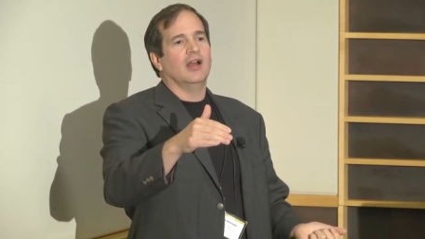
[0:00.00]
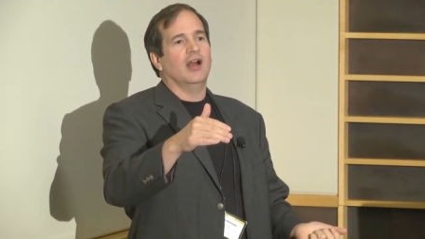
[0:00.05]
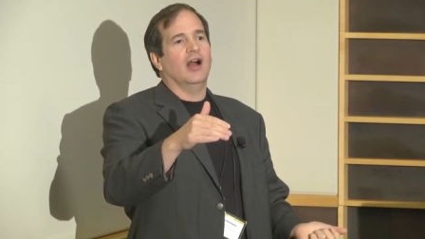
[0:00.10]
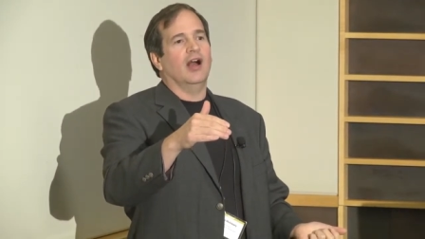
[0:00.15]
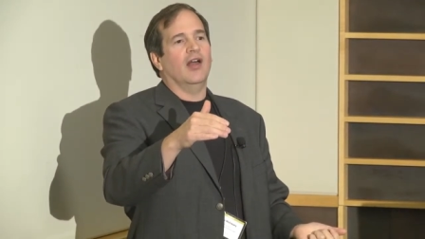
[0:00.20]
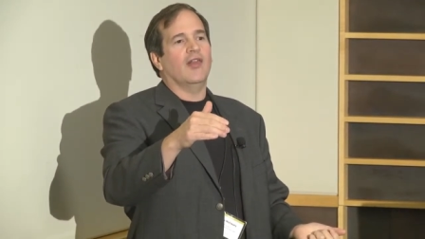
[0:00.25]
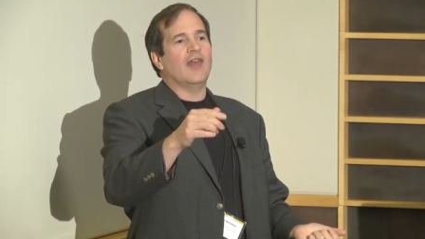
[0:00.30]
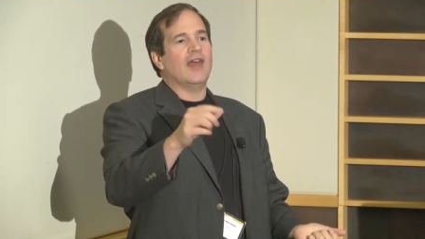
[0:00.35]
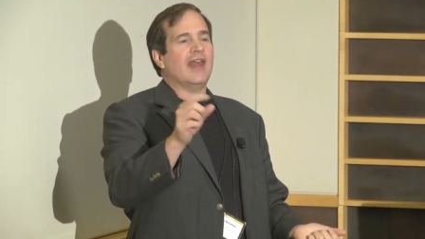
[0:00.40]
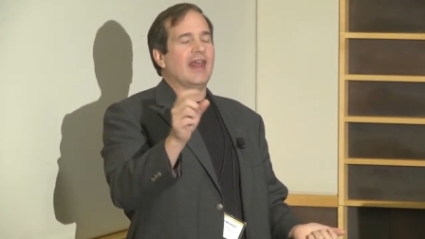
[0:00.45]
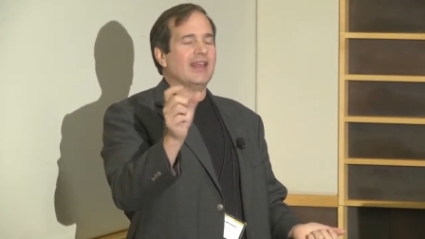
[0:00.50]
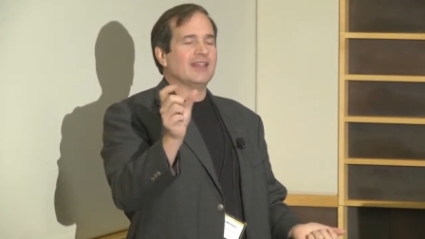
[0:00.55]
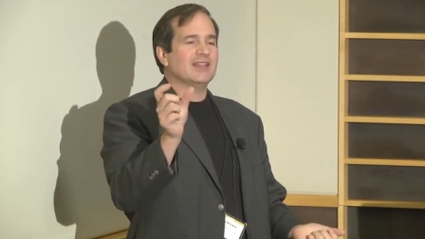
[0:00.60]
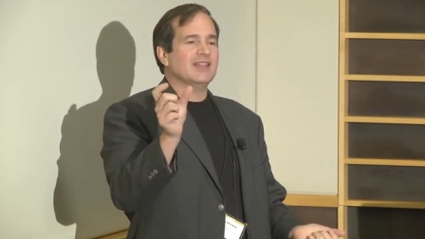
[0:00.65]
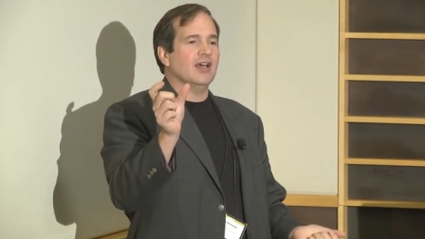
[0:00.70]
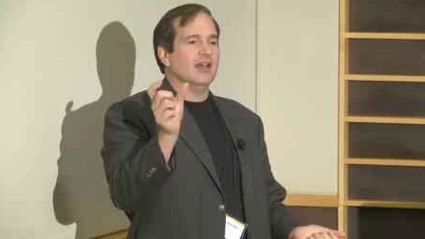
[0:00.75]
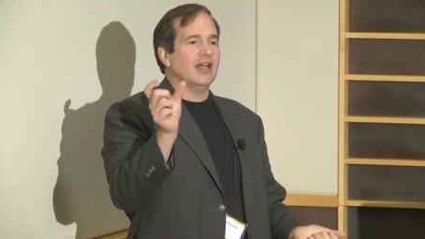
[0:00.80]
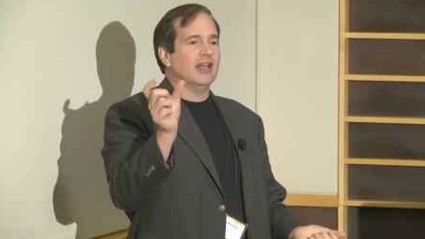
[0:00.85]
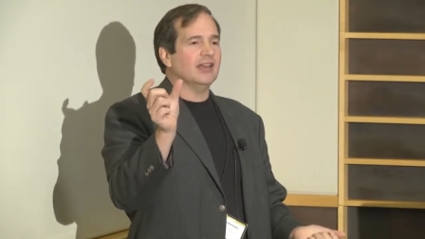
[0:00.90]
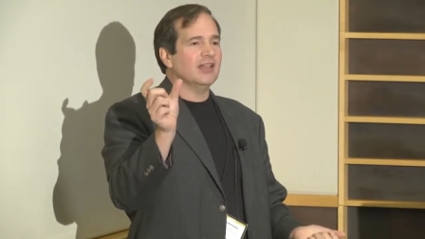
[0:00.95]
that has
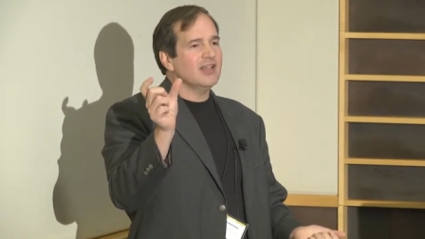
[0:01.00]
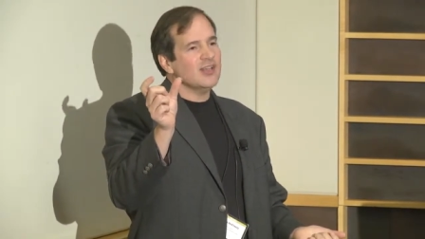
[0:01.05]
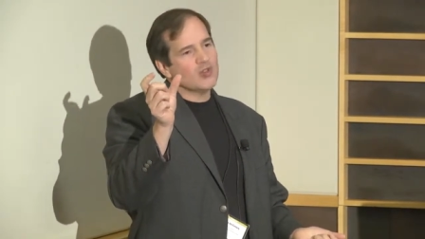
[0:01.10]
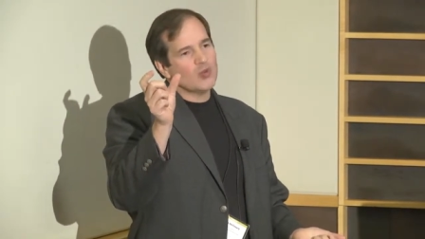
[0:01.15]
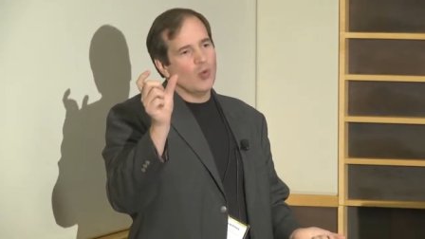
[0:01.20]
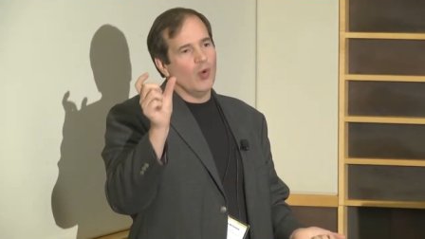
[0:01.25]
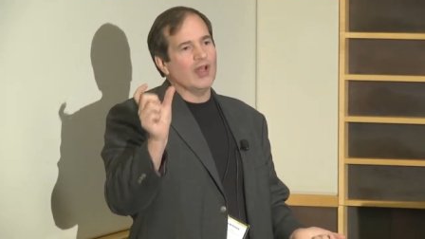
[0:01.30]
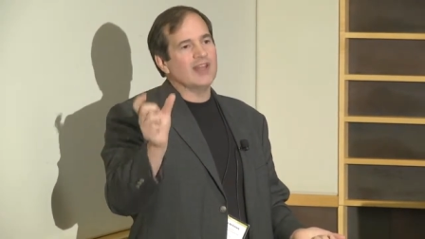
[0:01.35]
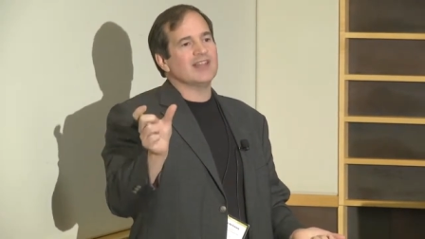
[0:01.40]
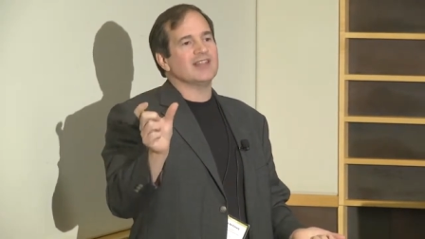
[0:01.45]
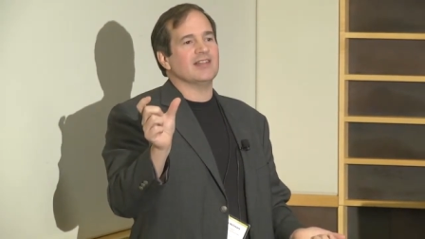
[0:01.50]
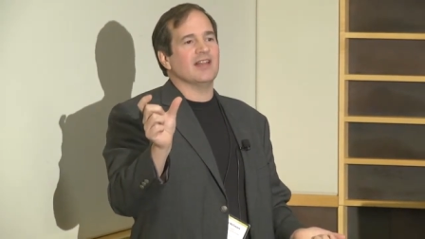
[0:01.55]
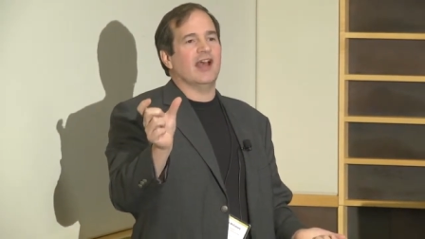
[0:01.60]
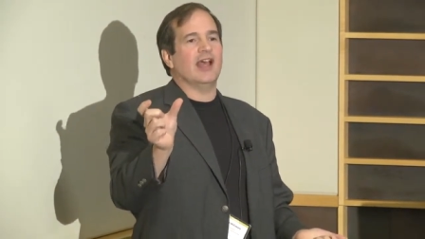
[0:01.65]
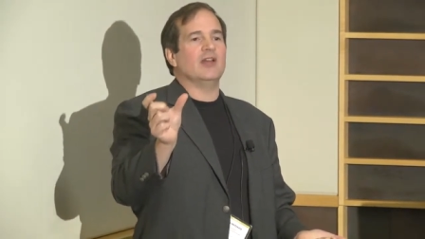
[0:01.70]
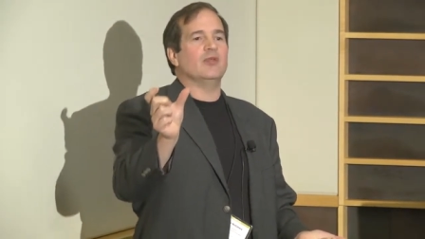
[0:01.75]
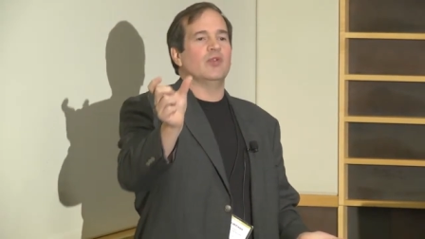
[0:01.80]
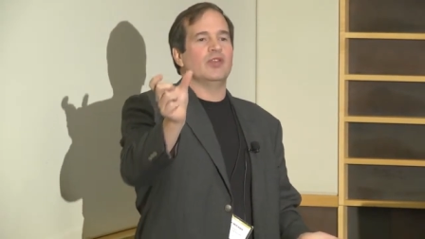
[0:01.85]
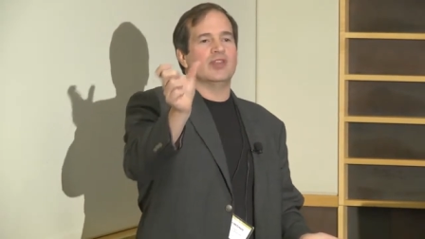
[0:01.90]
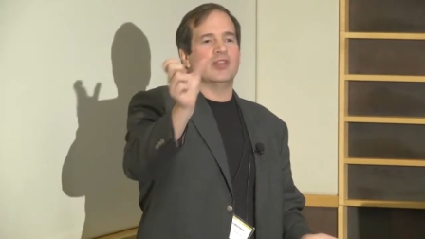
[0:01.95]
done at least one
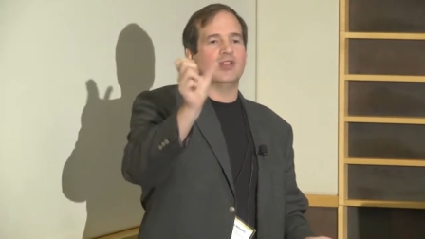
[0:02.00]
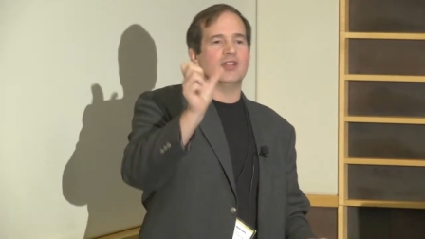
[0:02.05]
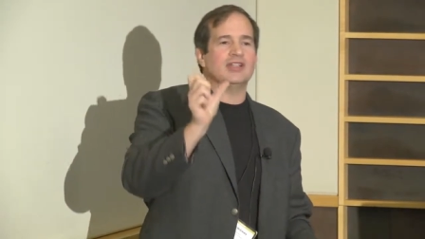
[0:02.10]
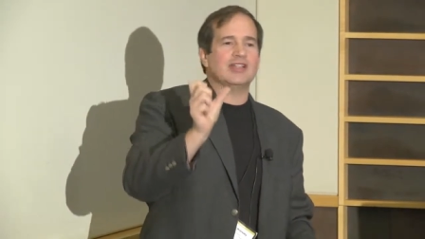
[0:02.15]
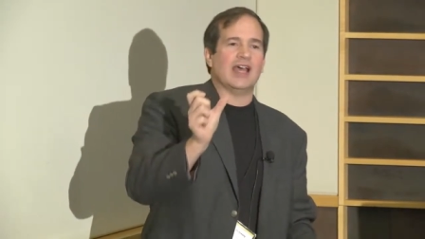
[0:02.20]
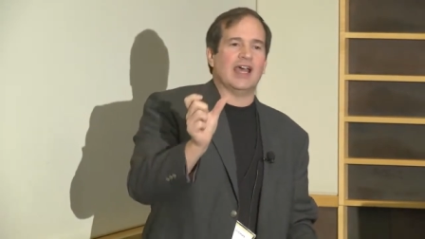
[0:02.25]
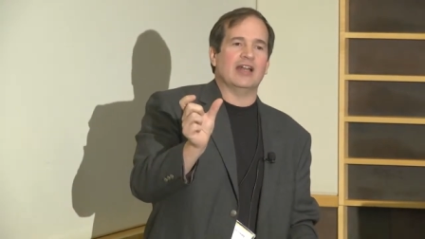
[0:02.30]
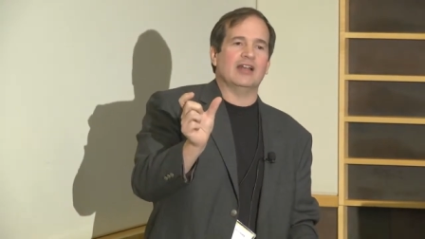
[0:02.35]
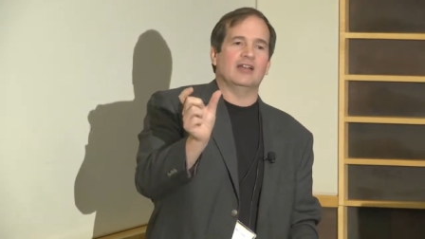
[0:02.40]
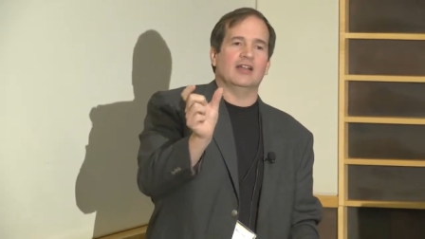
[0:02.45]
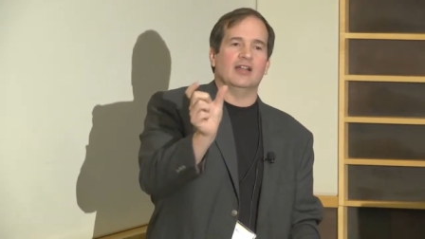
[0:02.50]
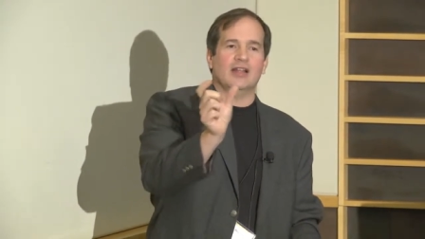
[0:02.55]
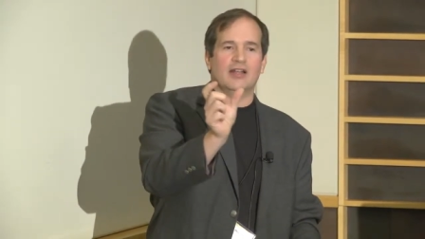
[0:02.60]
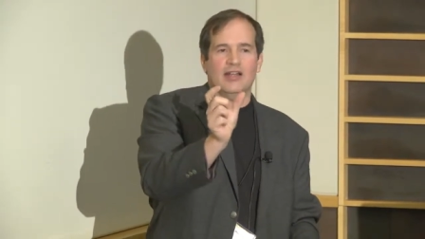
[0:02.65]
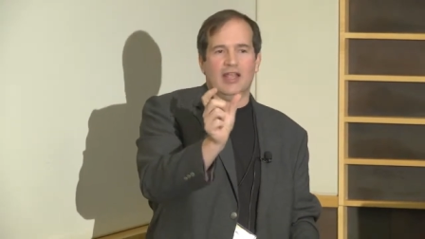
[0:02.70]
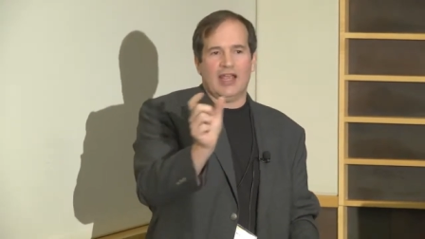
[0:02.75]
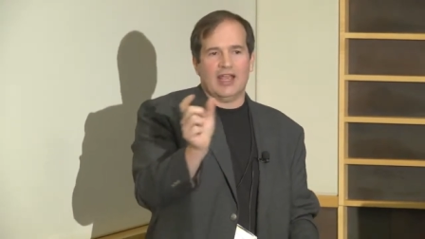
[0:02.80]
slide with the title